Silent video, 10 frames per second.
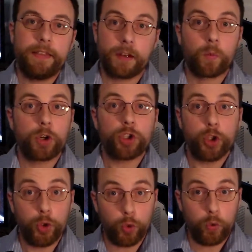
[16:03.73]
there were
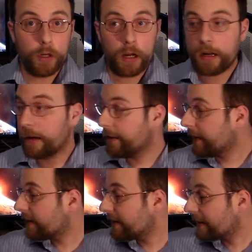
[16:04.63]
2
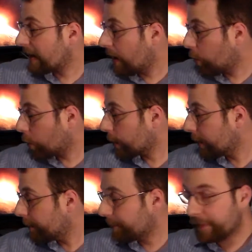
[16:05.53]
that did not
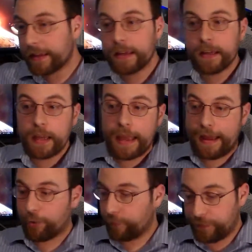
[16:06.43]
work.
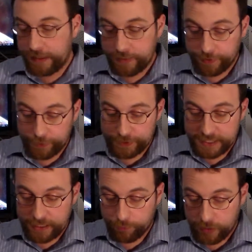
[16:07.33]
Out of the
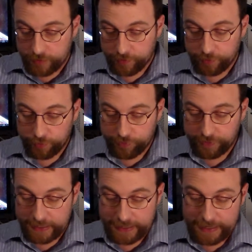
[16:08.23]
13
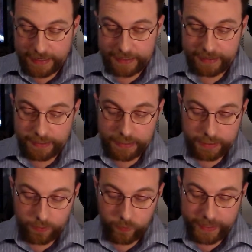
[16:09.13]
processors that I
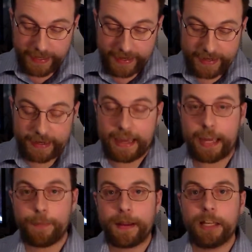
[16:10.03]
got, we had
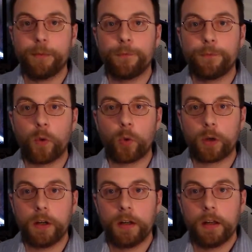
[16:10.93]
a Pentium
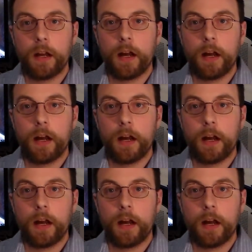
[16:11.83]
4,